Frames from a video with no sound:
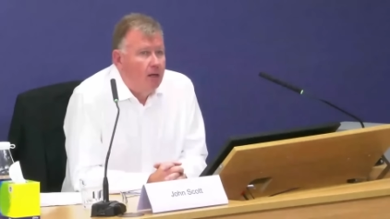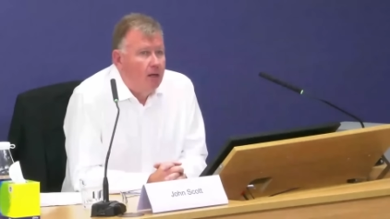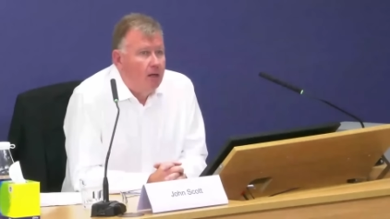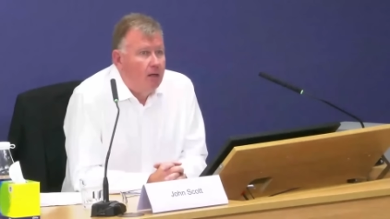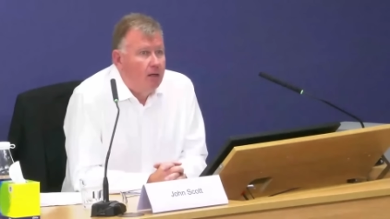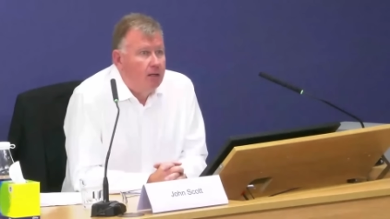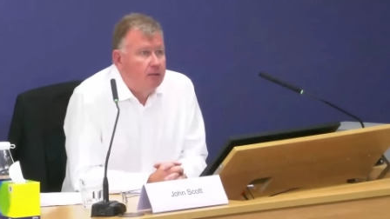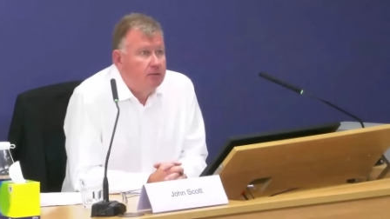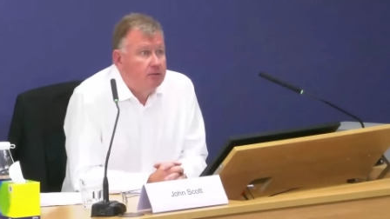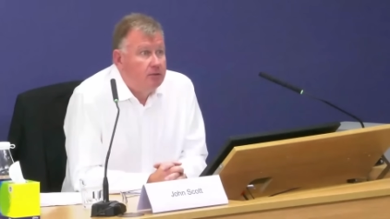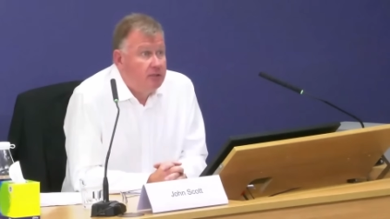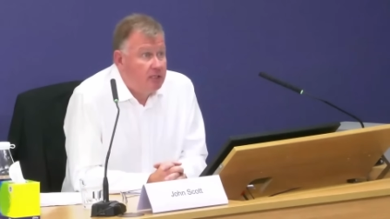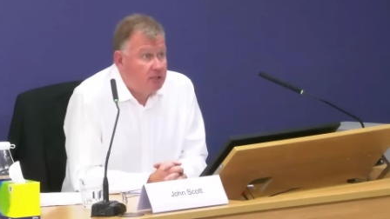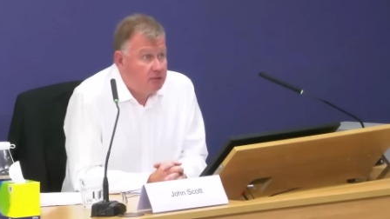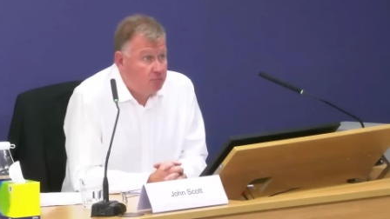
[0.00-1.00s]
Uh,
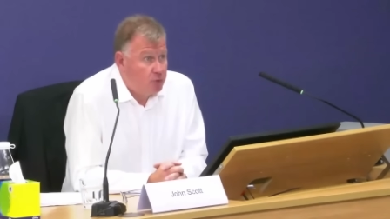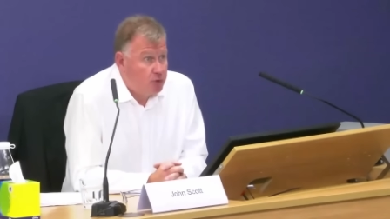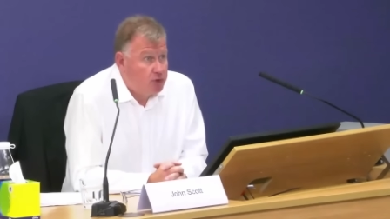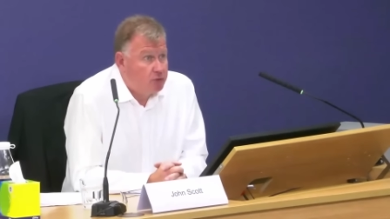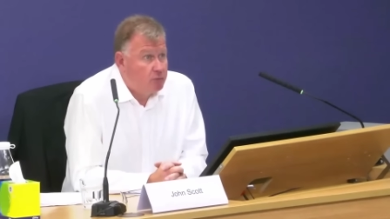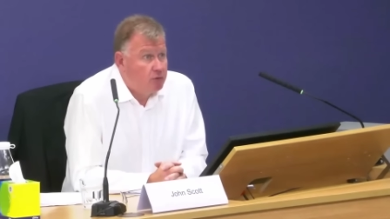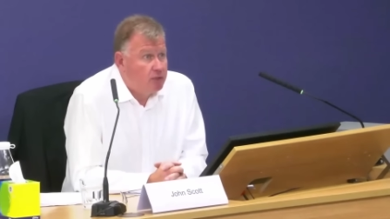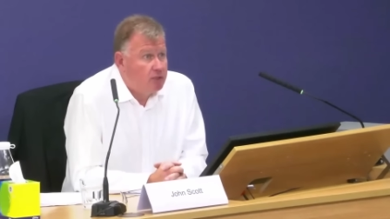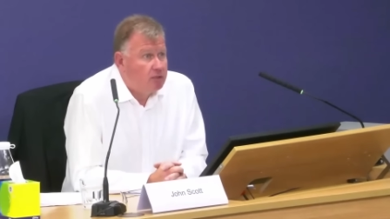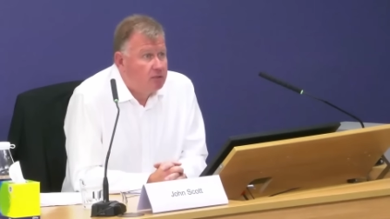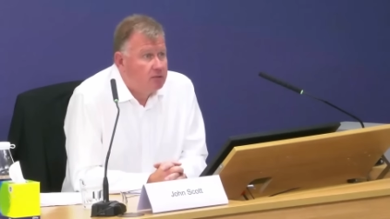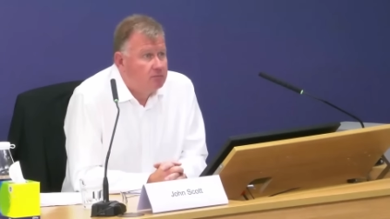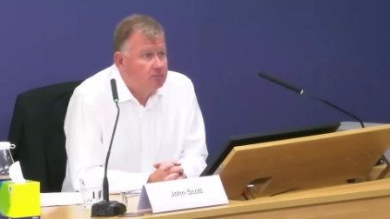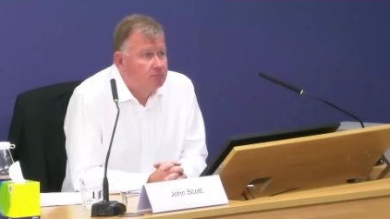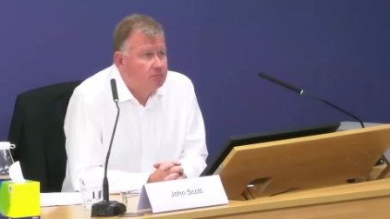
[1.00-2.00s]
yes, in principle,
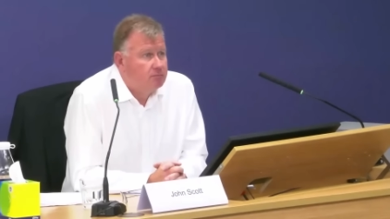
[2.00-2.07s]
yes.